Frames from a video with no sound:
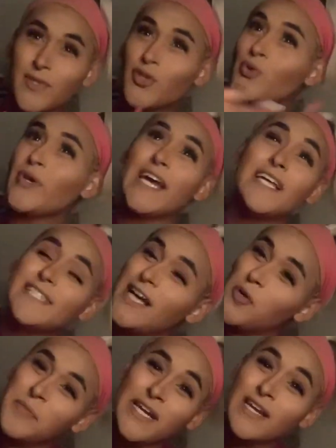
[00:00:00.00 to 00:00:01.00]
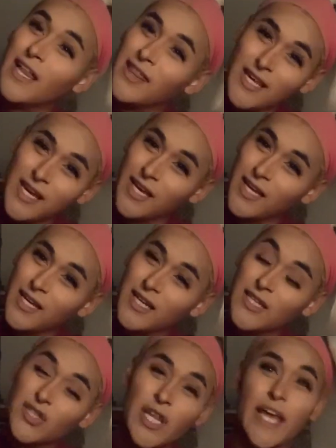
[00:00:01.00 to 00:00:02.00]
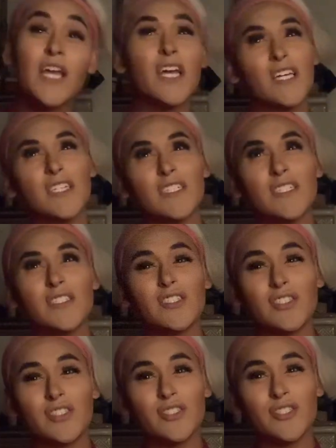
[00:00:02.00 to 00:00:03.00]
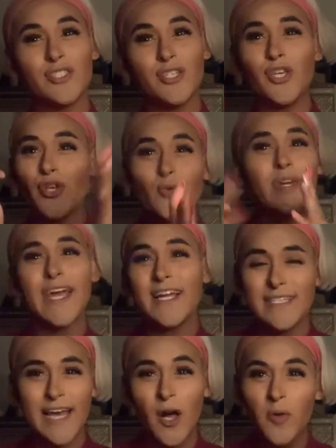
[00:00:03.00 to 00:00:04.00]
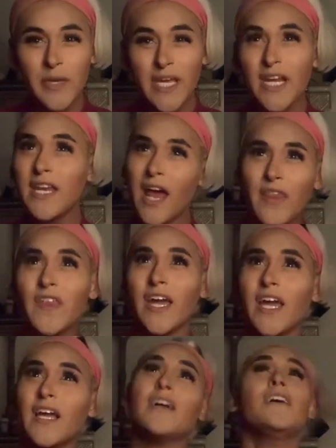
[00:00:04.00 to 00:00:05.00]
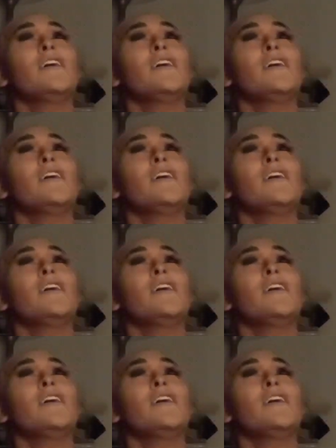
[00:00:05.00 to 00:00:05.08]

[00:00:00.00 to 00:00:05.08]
you can't tell me nothing. Like, you can't tell me nothing.